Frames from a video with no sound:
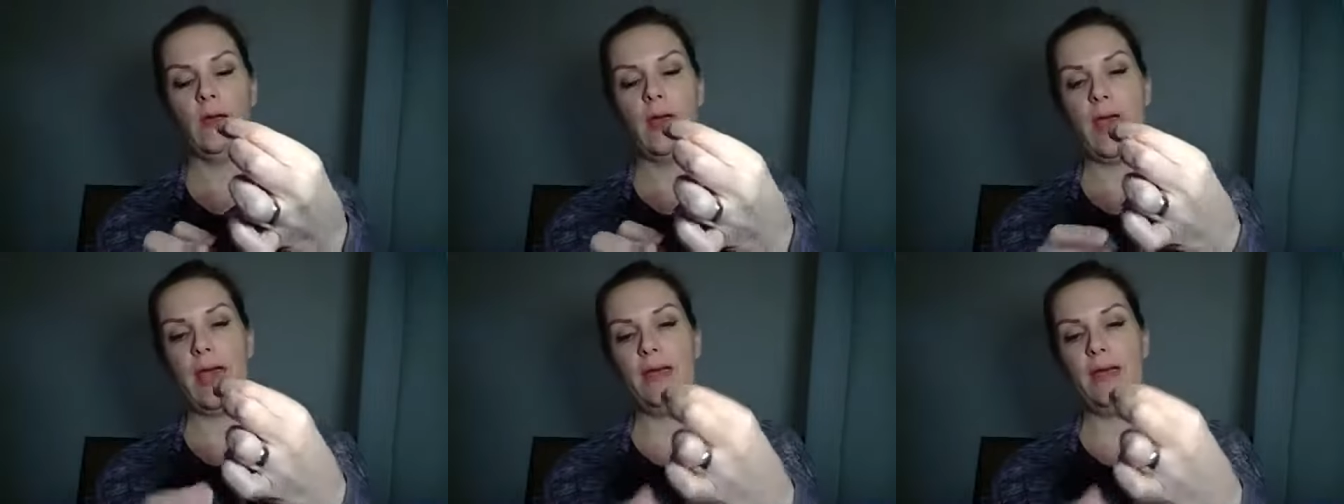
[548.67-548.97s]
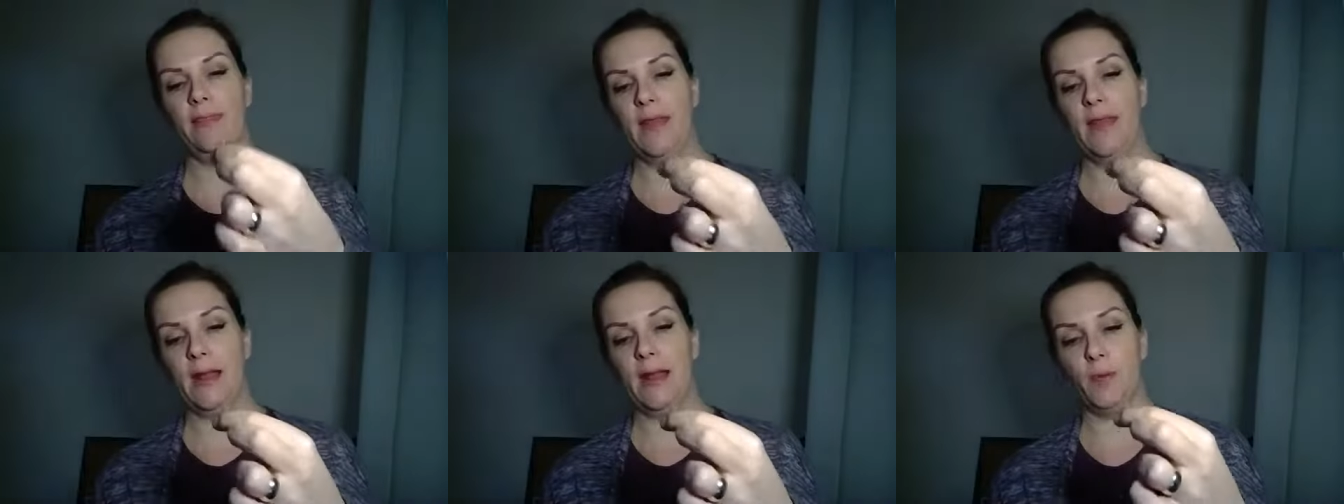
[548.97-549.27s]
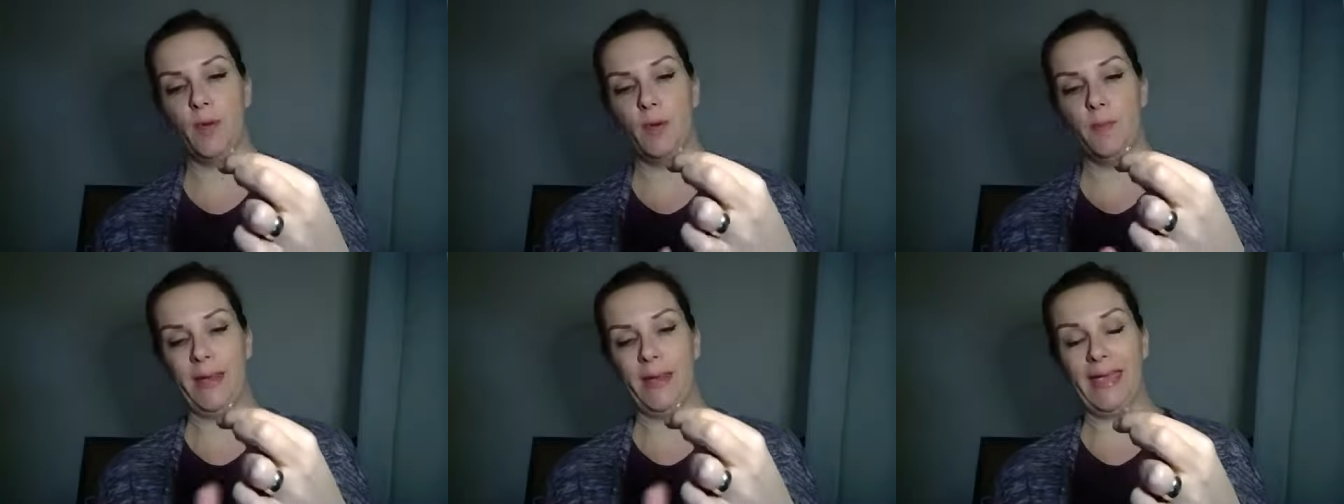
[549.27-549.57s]
And then I
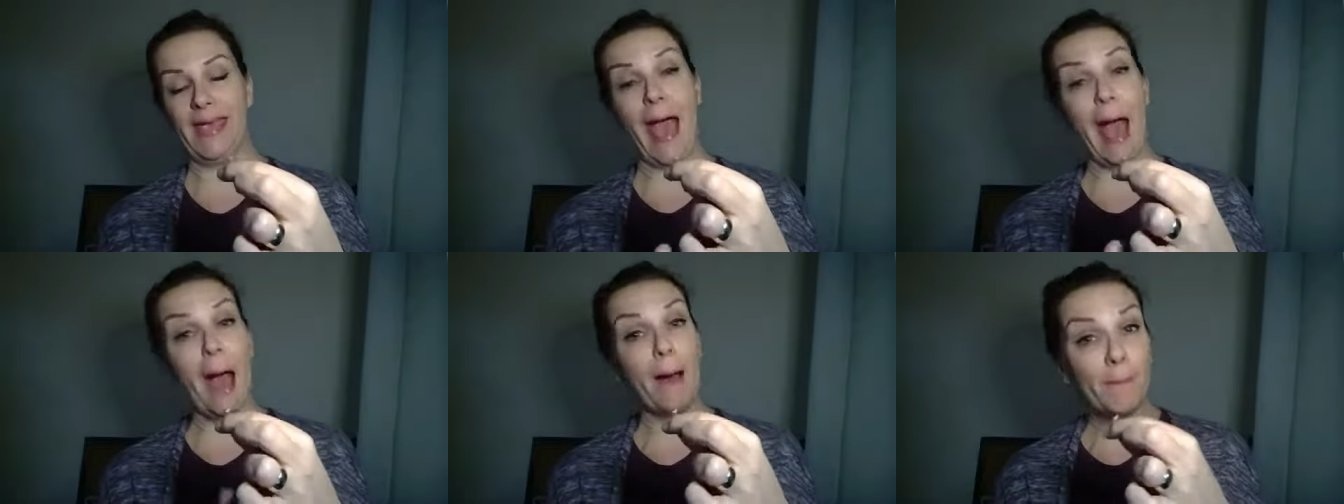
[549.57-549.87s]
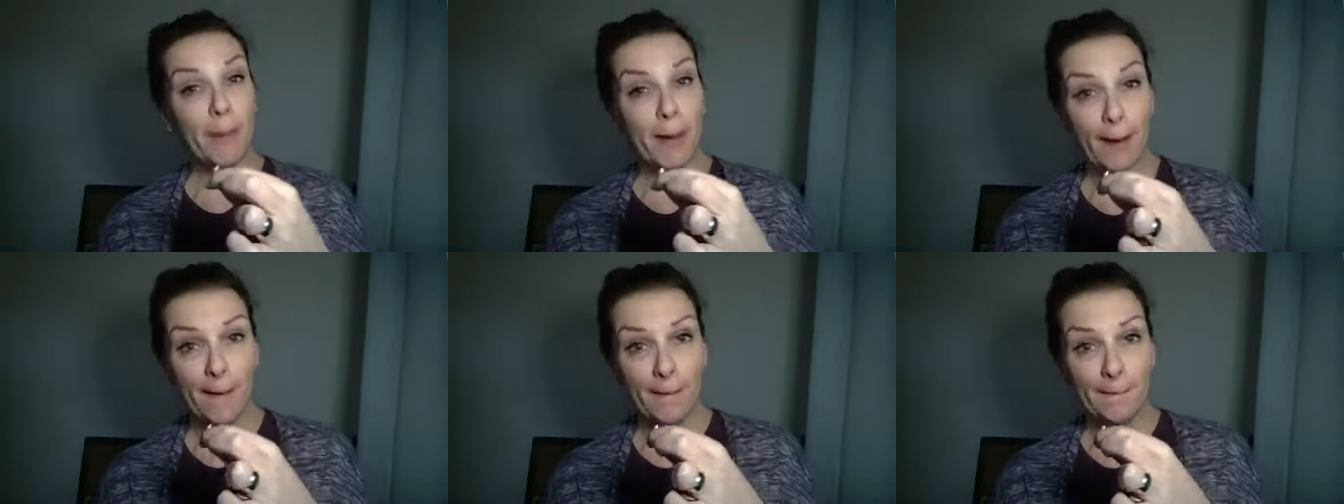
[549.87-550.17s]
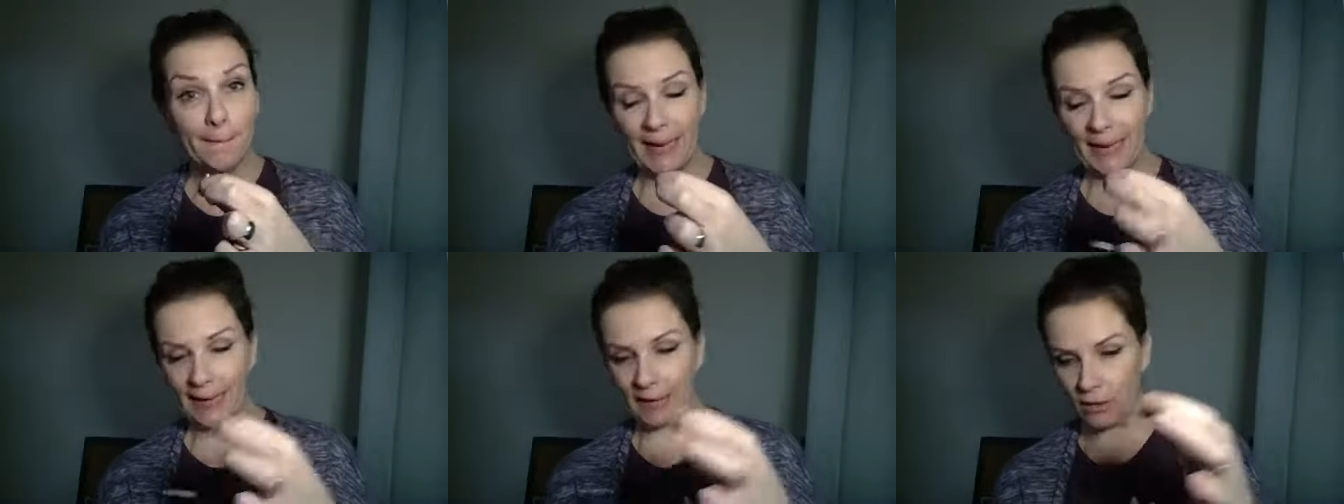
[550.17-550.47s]
put my cap
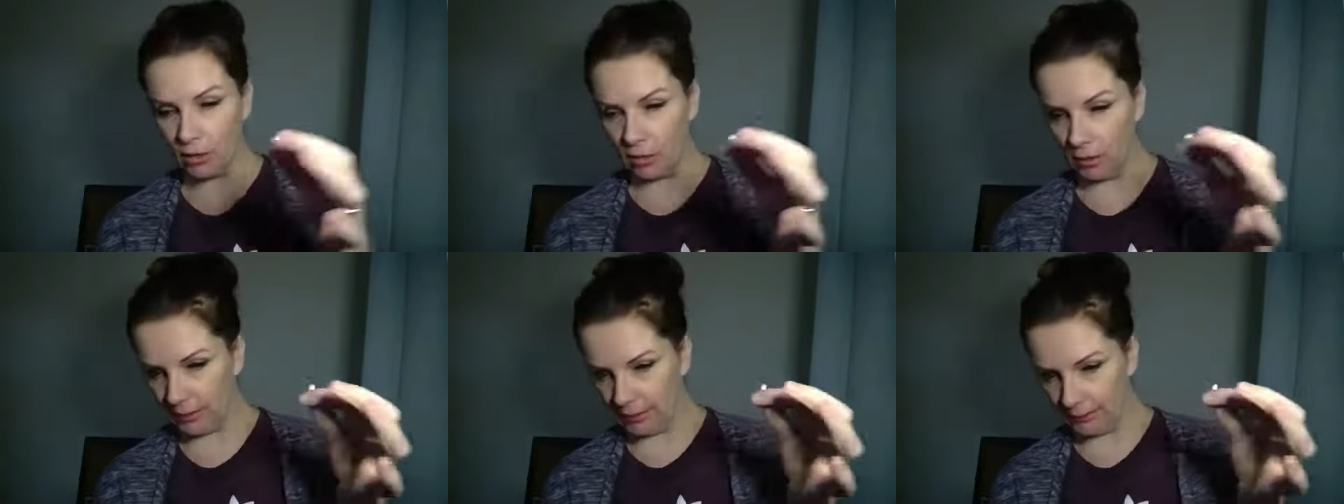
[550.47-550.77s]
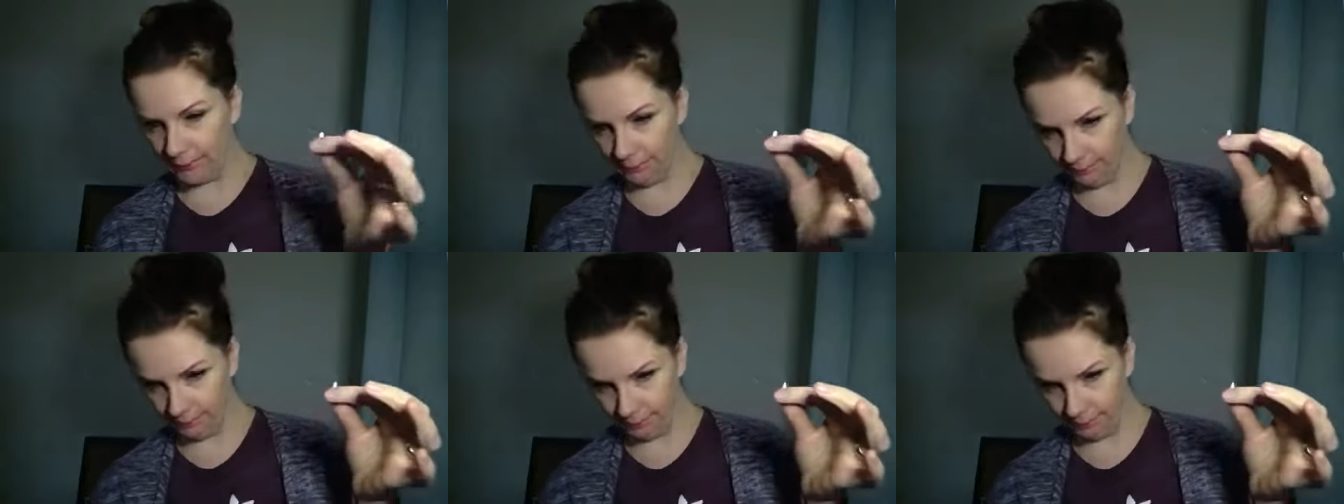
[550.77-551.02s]
back on